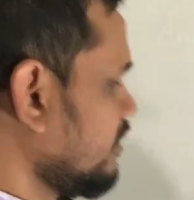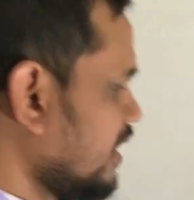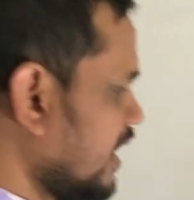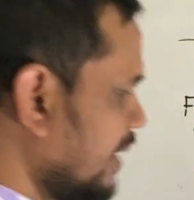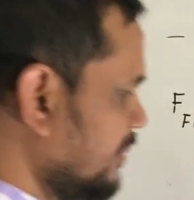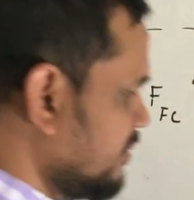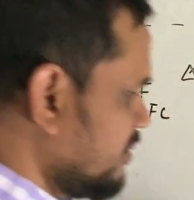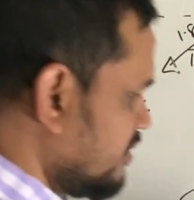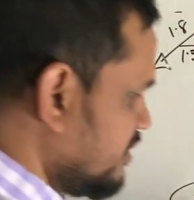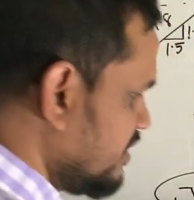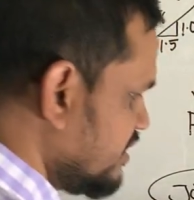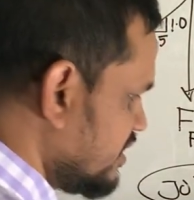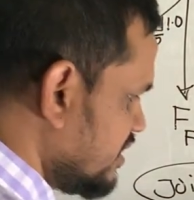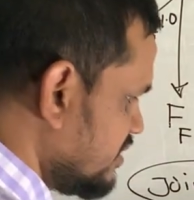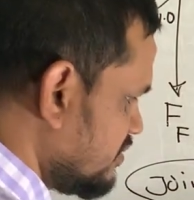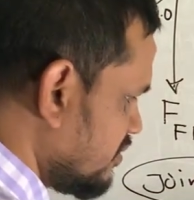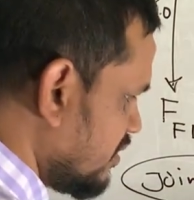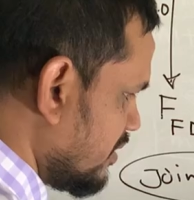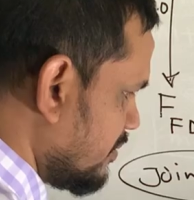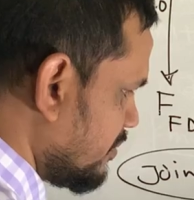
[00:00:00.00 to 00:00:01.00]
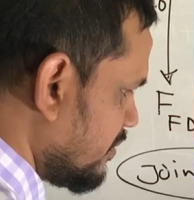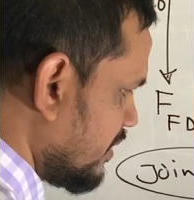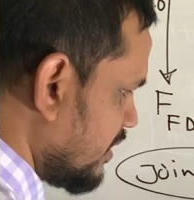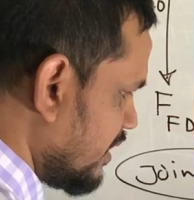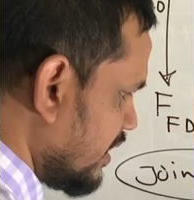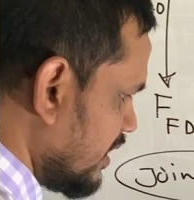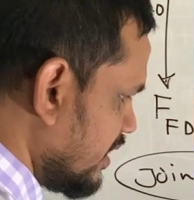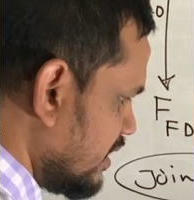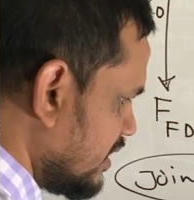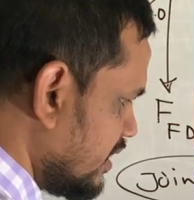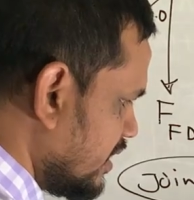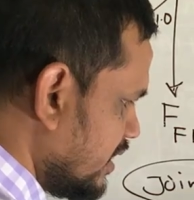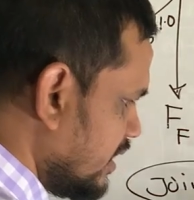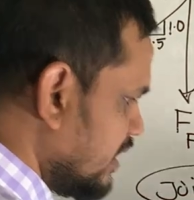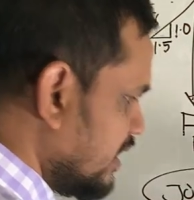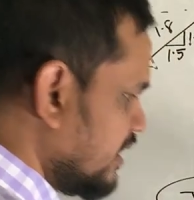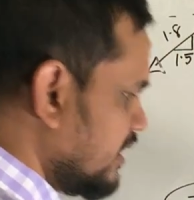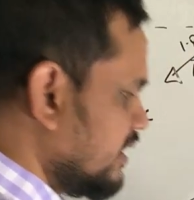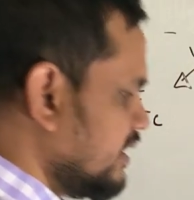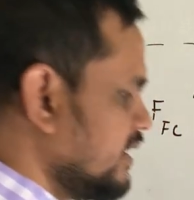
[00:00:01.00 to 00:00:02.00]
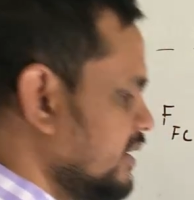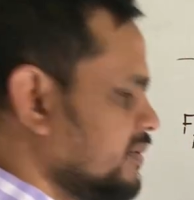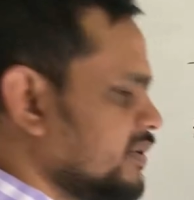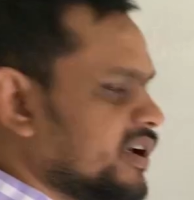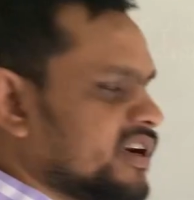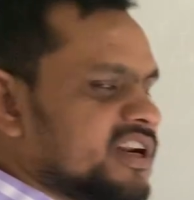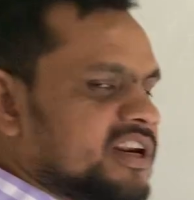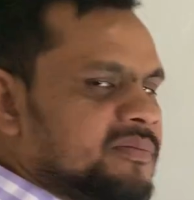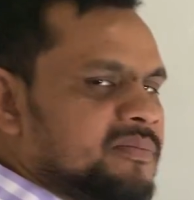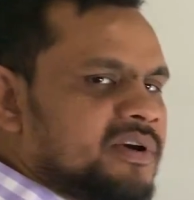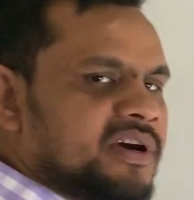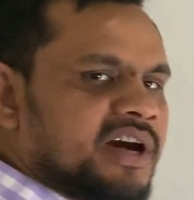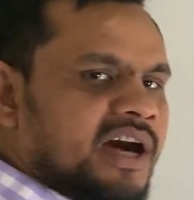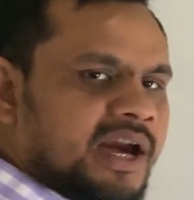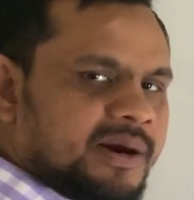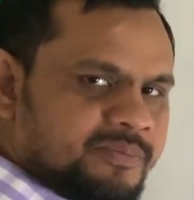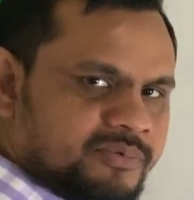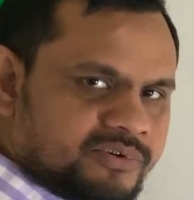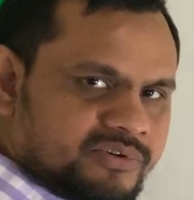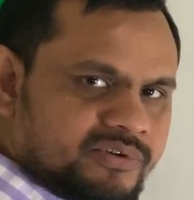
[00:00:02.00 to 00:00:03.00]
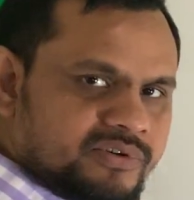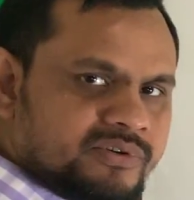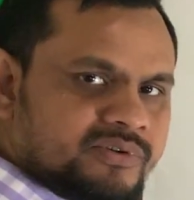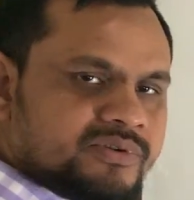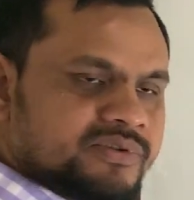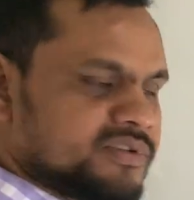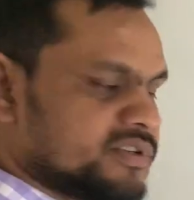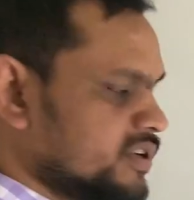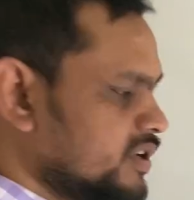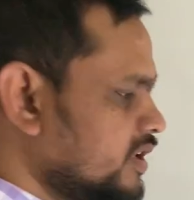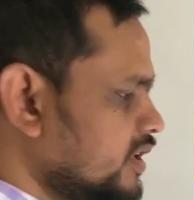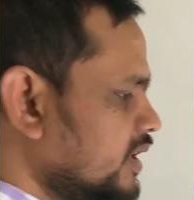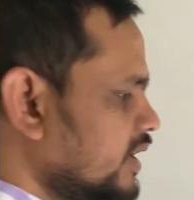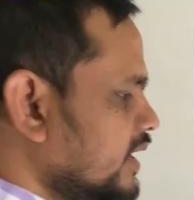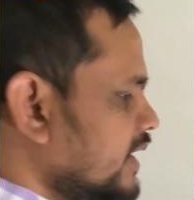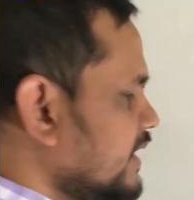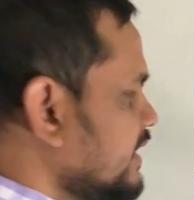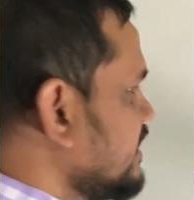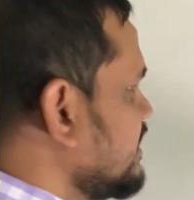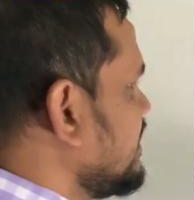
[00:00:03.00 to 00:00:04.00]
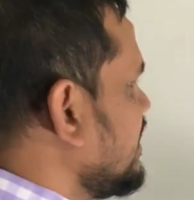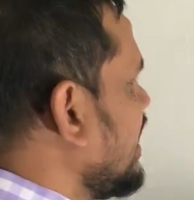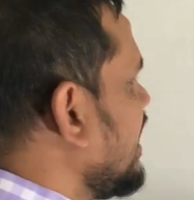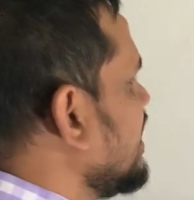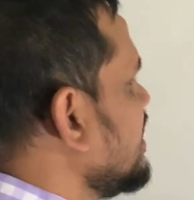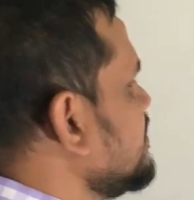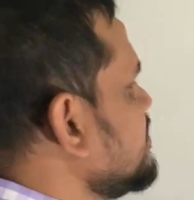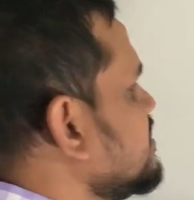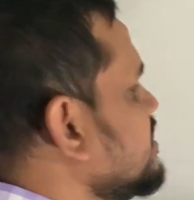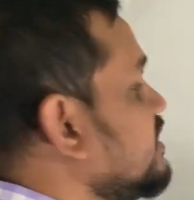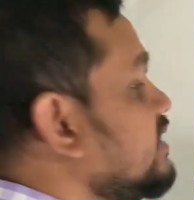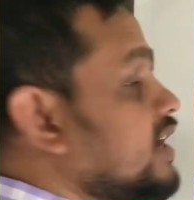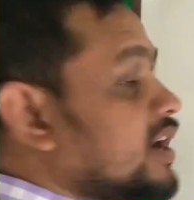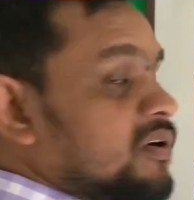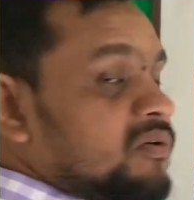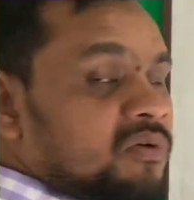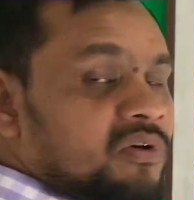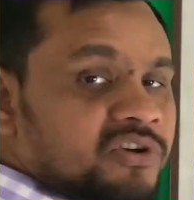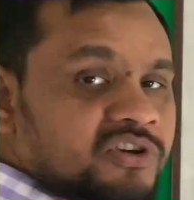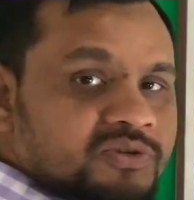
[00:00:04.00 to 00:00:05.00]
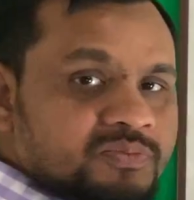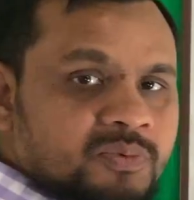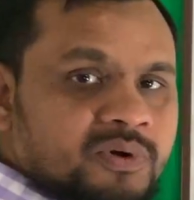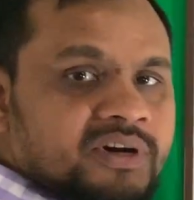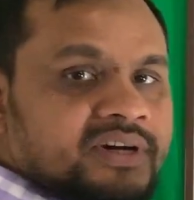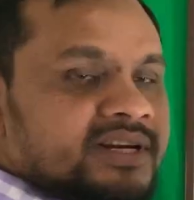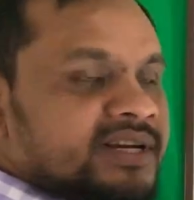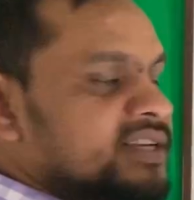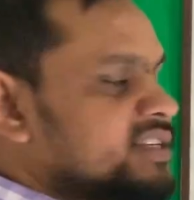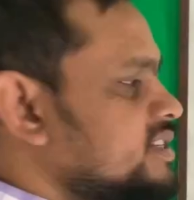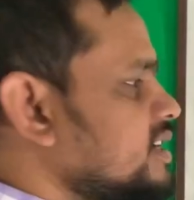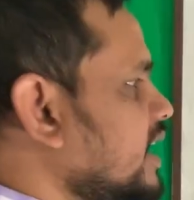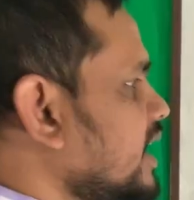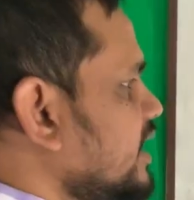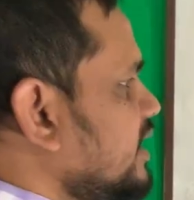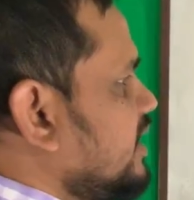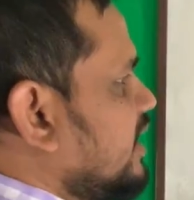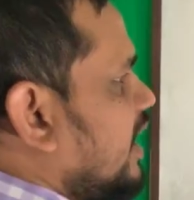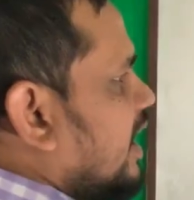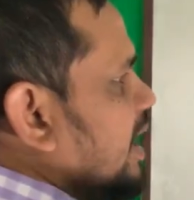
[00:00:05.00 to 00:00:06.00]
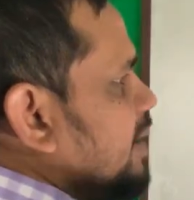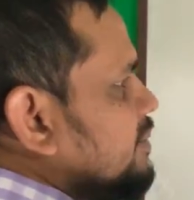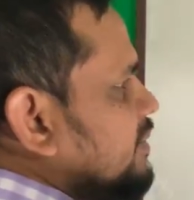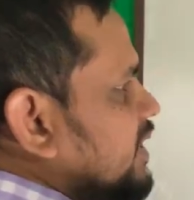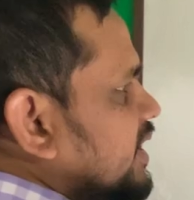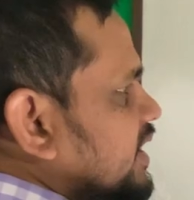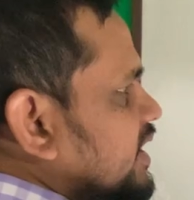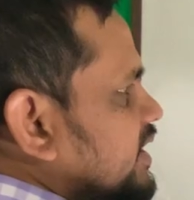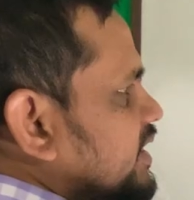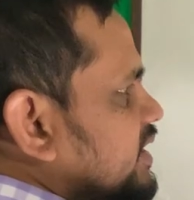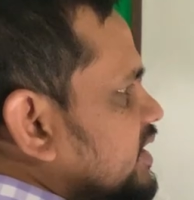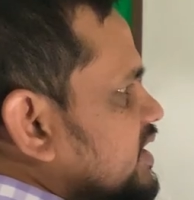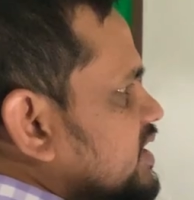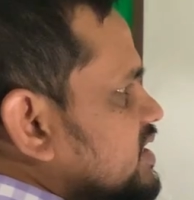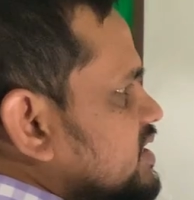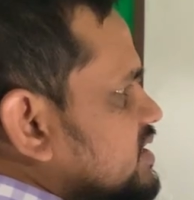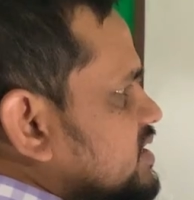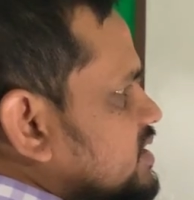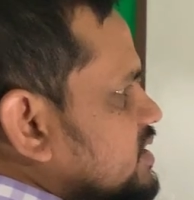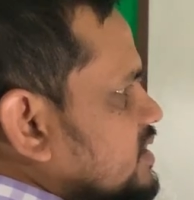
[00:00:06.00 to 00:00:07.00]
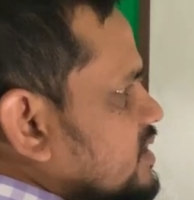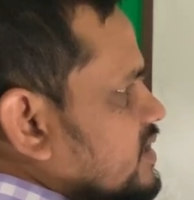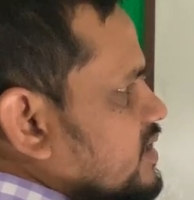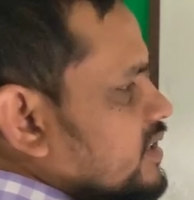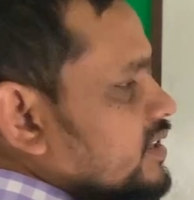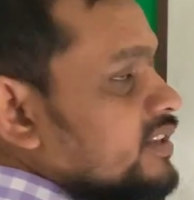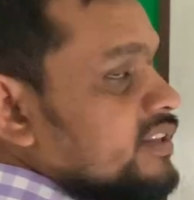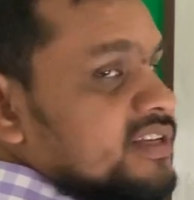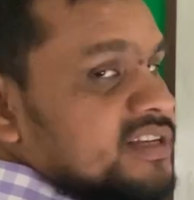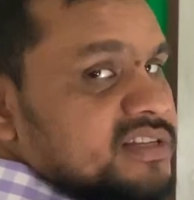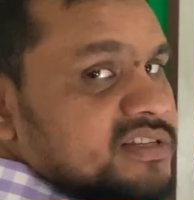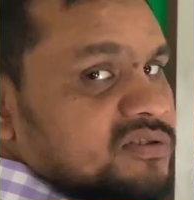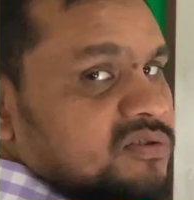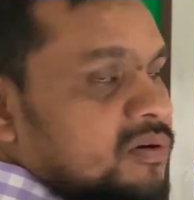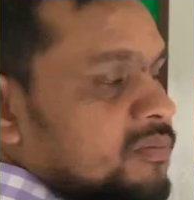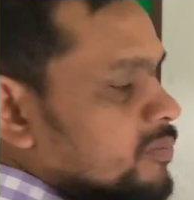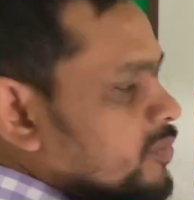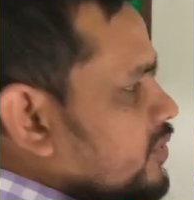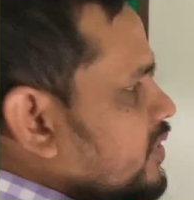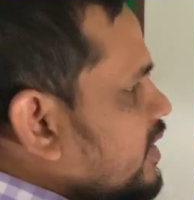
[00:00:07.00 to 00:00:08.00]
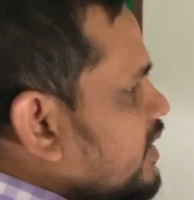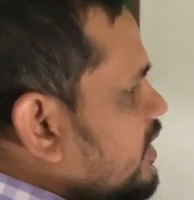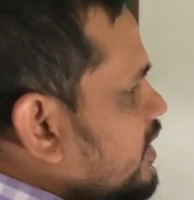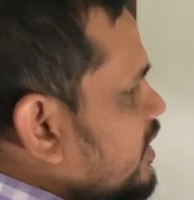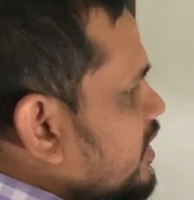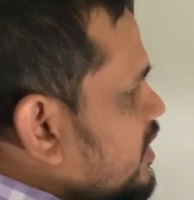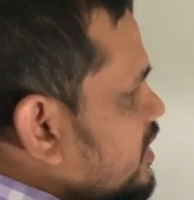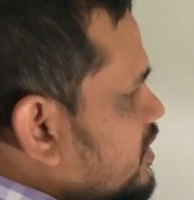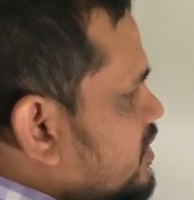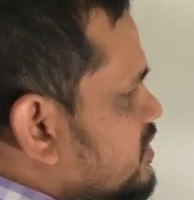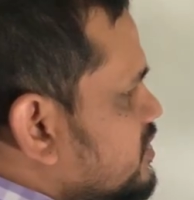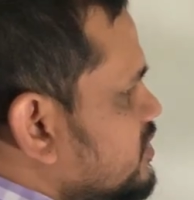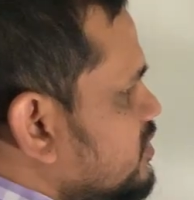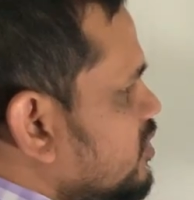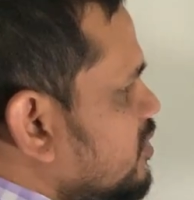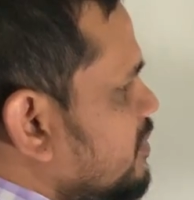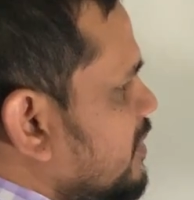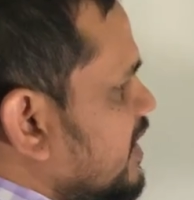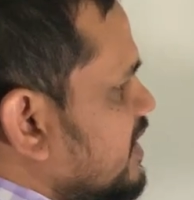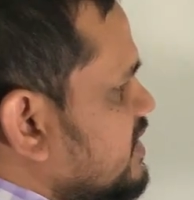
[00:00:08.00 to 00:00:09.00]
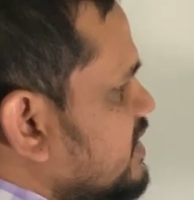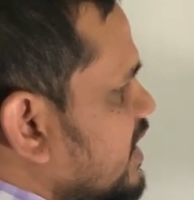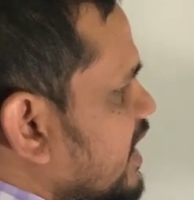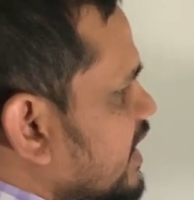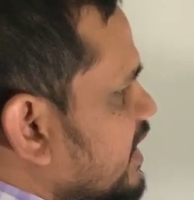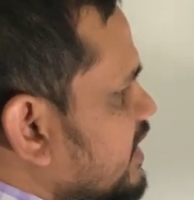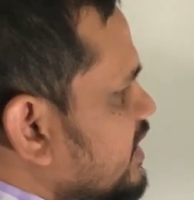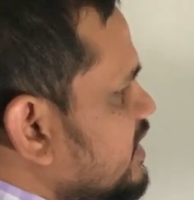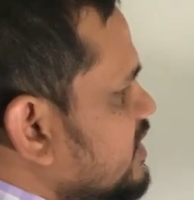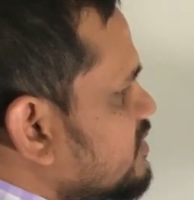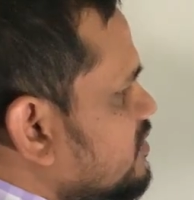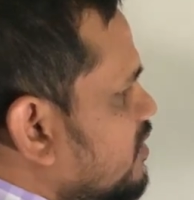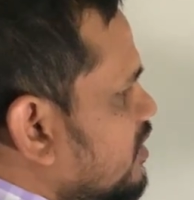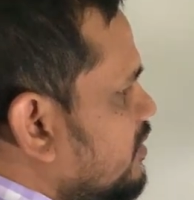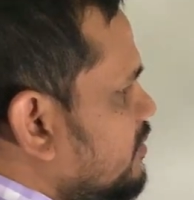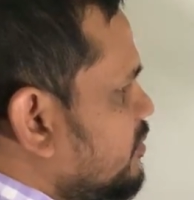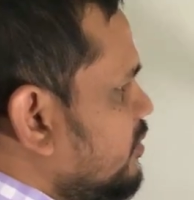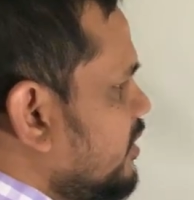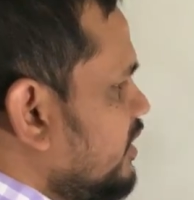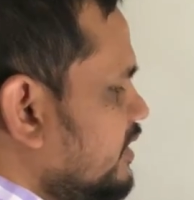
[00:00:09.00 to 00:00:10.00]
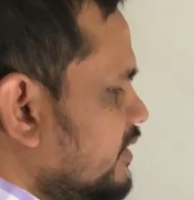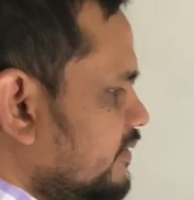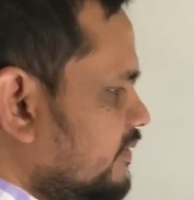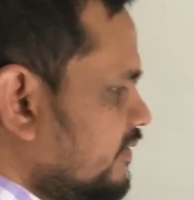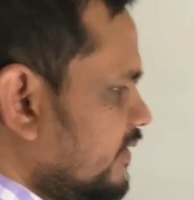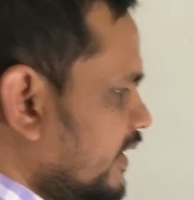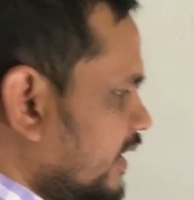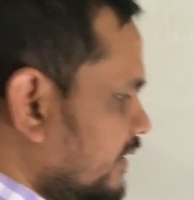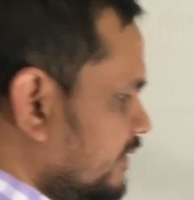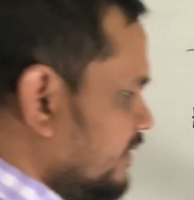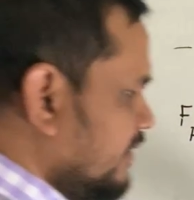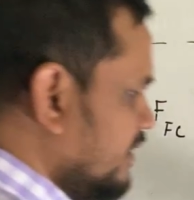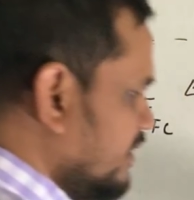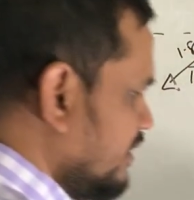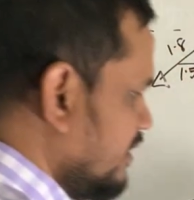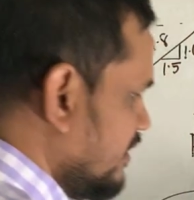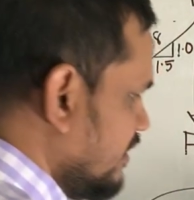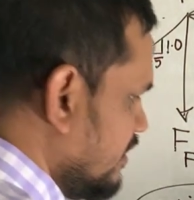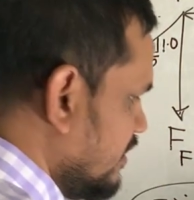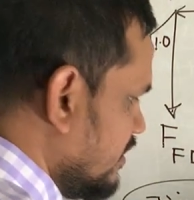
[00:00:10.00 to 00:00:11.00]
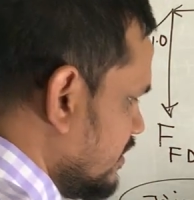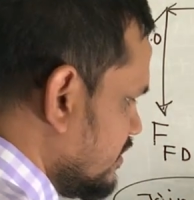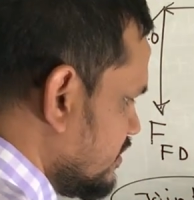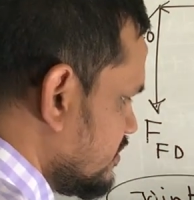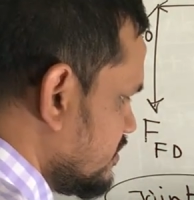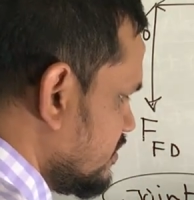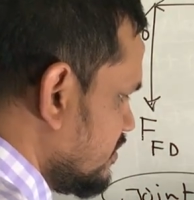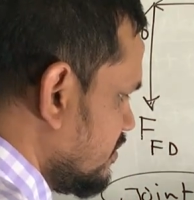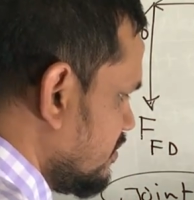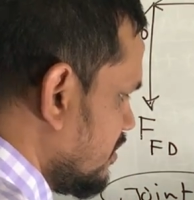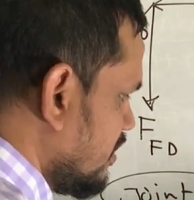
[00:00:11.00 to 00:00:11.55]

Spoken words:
hypotenuse is 1.8, divided by hypotenuse times the corresponding side. I am taking this component, so my side is 1.5. So